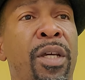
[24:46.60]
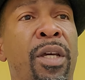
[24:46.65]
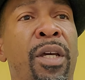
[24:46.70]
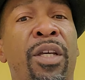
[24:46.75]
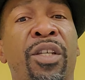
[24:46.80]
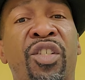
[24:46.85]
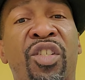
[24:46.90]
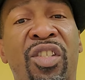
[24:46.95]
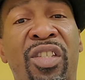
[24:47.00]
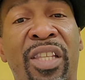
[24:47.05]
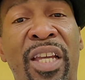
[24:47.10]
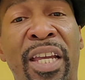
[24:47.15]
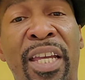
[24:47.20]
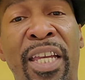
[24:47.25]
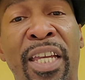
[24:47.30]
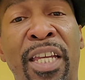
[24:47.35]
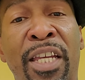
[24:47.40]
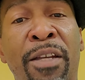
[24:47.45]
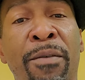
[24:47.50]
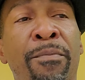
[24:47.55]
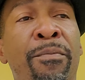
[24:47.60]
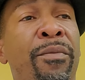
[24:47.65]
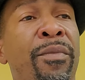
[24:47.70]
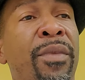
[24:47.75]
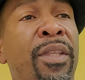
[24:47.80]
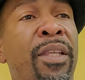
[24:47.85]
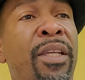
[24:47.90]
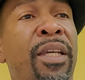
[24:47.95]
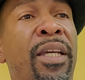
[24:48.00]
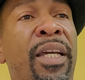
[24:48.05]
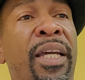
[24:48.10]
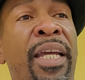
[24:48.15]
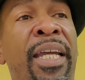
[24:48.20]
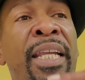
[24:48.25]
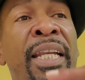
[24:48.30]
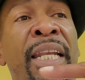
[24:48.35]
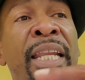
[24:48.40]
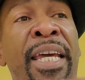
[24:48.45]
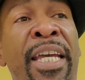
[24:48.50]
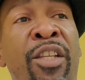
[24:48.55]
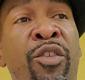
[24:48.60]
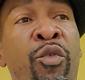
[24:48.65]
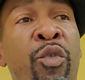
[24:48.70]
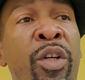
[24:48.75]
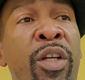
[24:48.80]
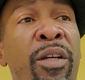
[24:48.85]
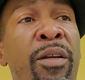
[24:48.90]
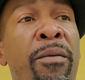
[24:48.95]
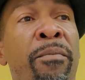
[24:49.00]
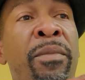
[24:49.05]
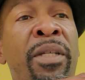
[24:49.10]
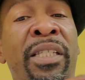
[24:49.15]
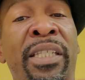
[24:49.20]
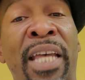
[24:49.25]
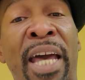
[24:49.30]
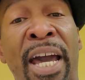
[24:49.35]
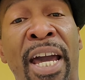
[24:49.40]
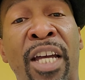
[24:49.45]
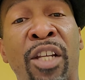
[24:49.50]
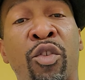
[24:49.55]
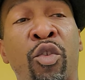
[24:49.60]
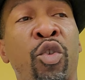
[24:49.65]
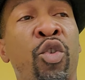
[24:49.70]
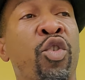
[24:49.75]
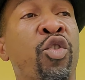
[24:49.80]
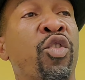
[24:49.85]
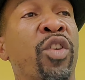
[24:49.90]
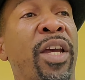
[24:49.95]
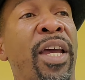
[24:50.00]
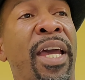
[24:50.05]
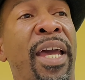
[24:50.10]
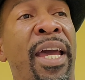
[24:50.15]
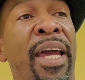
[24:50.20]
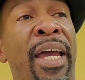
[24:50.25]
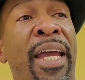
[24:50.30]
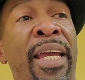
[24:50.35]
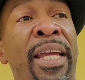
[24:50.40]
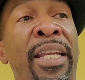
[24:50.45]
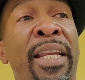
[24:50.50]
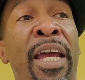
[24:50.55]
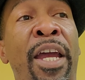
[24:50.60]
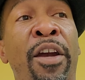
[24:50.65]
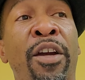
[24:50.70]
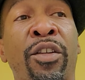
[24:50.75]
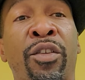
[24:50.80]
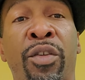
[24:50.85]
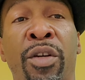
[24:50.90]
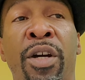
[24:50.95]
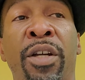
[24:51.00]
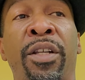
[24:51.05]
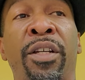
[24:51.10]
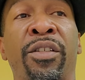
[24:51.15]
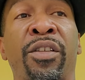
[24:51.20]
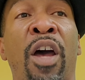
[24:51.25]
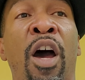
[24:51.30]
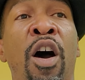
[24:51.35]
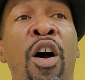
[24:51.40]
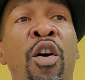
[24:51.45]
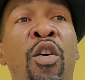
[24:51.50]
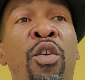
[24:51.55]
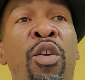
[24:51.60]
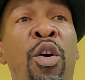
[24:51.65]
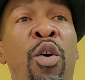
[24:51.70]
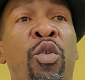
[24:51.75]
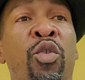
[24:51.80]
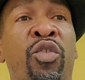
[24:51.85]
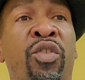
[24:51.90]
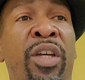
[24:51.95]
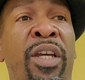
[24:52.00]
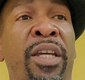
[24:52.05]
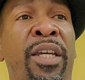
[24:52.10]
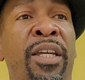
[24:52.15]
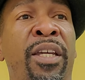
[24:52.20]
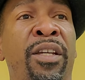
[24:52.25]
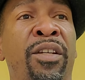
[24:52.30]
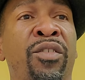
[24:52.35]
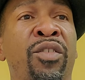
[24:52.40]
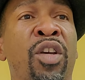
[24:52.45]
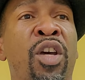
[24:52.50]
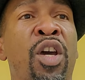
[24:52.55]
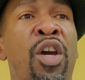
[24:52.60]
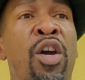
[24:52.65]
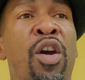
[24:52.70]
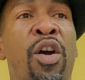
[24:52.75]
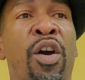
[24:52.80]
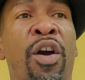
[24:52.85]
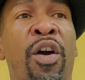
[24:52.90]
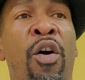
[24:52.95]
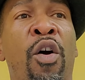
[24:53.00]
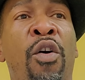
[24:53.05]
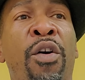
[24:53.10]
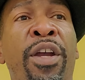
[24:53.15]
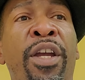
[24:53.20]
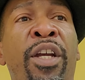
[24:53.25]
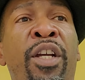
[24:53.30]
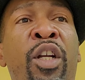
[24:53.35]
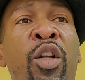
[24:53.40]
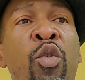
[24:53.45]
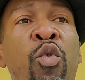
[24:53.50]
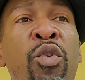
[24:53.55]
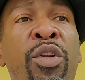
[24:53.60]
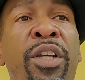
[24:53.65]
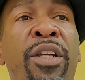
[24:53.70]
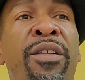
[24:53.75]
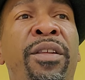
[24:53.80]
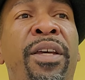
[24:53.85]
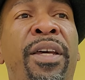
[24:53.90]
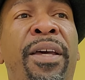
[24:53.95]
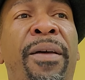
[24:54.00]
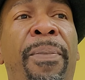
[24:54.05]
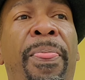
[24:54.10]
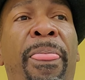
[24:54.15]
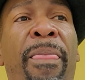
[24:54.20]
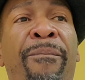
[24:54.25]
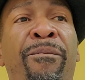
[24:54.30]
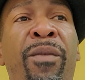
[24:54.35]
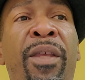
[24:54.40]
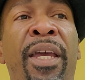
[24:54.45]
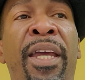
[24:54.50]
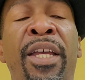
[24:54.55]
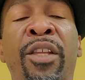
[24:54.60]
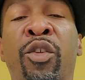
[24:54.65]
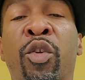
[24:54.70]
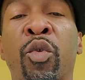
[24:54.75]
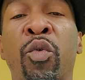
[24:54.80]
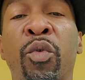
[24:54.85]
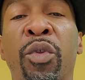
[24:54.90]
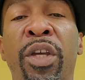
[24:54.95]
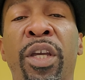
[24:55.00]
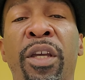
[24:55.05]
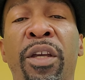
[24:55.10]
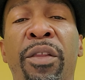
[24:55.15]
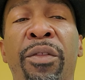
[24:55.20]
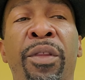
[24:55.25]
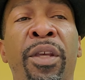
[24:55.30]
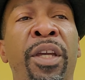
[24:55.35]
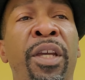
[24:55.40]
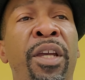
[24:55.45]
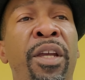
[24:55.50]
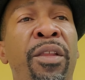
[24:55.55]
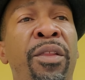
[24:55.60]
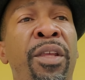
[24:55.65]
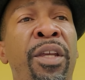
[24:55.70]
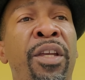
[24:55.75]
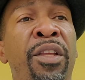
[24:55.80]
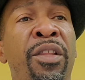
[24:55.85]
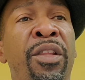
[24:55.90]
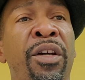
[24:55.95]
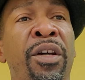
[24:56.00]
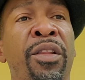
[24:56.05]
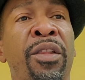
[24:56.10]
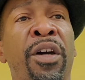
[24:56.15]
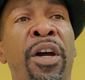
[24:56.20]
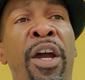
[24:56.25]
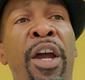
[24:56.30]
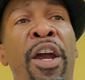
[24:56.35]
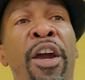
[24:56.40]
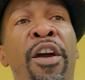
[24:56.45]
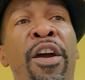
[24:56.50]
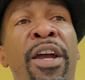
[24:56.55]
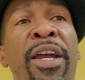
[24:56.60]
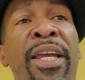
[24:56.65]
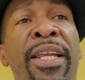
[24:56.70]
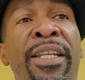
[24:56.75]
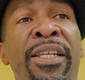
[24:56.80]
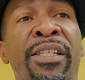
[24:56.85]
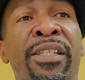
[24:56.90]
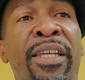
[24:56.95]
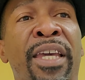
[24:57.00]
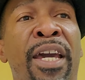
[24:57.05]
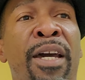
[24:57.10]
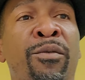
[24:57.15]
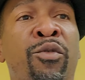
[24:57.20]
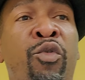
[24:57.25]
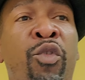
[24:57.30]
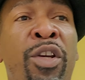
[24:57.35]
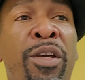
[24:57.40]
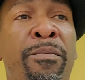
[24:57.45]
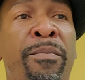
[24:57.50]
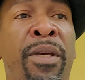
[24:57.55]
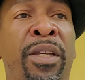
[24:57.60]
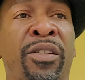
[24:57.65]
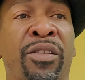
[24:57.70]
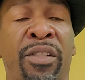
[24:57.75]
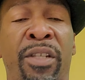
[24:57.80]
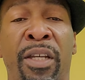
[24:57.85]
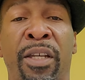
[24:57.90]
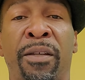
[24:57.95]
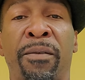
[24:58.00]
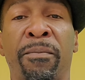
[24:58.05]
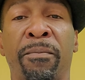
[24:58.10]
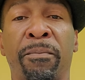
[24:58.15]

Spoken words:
steam, electric massagers, and hair tonics. All those things are included into the hair and the scalp treatment steam.